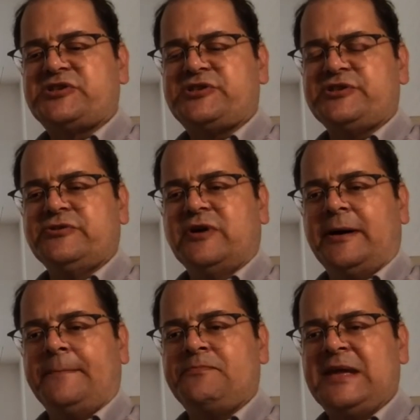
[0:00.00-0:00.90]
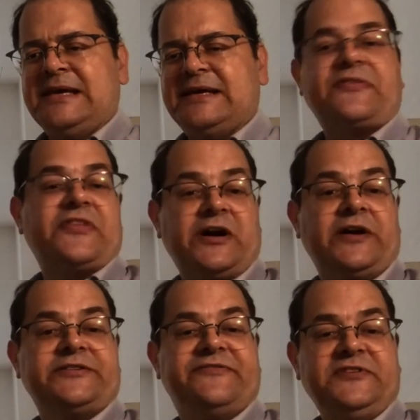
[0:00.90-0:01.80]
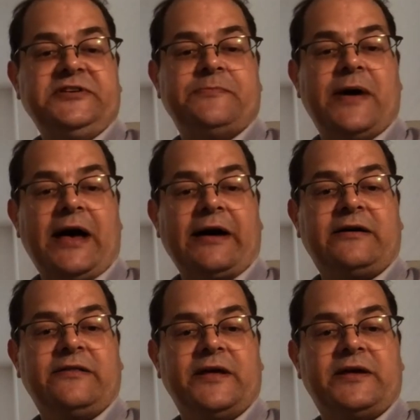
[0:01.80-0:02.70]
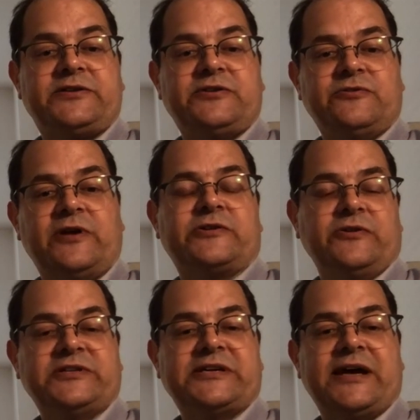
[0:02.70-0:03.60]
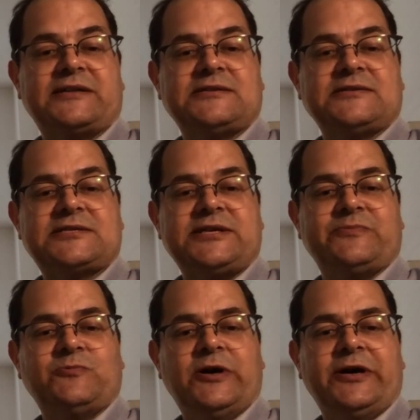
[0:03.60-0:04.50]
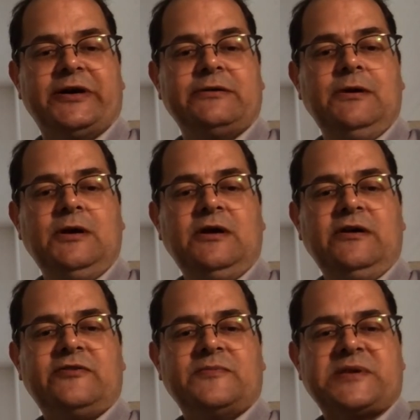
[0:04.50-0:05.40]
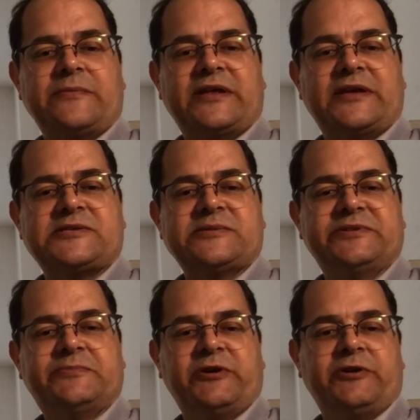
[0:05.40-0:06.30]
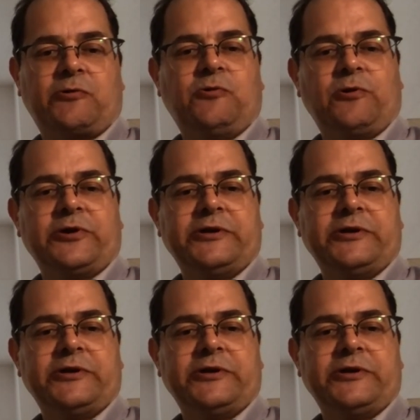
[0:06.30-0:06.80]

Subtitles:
to get the kind of feedback that you're not going to get in the same way from something that is simply pre-recorded.